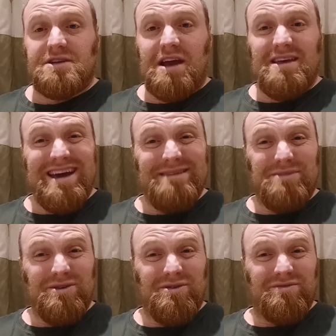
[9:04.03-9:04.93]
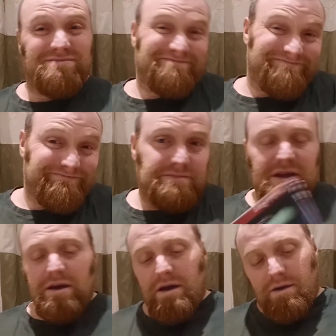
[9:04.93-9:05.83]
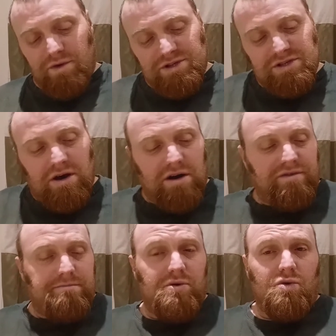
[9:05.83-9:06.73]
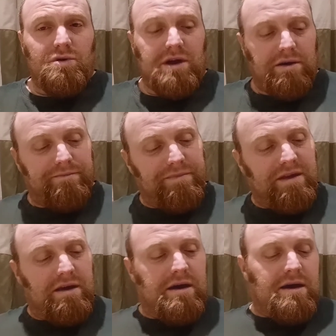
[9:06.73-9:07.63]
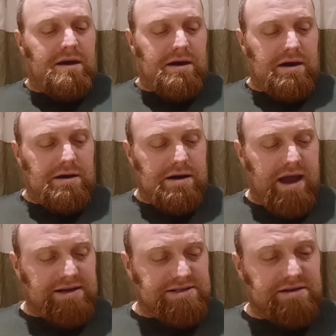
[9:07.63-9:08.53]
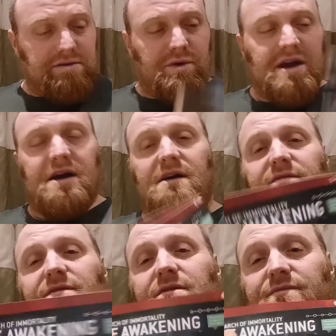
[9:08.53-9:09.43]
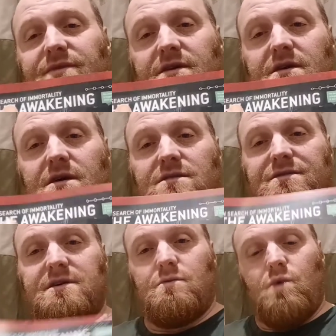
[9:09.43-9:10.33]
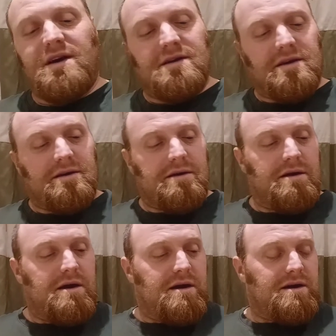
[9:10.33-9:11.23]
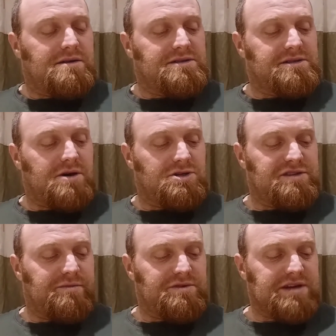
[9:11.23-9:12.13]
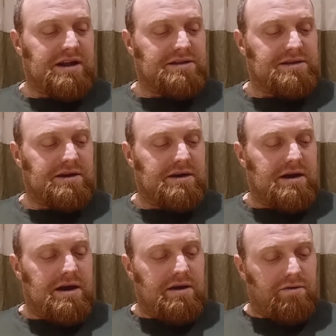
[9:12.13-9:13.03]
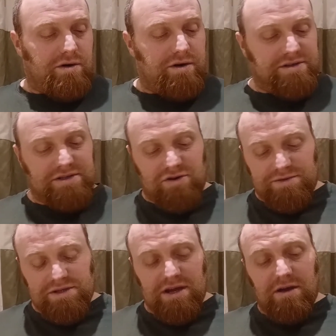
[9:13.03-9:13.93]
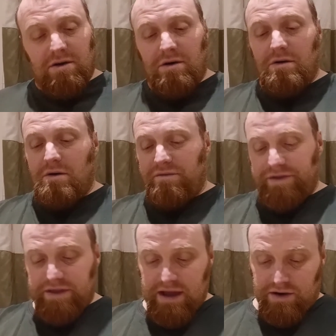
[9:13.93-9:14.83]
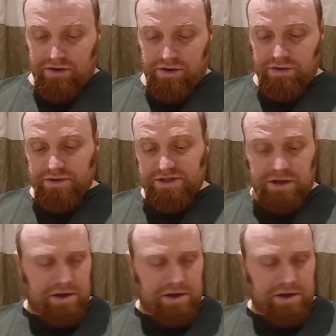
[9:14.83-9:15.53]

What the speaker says: get their head blown off, which is kind of important, yeah. Next, we have the Awakening, in search of immortality. Got a nice description here of Necrons.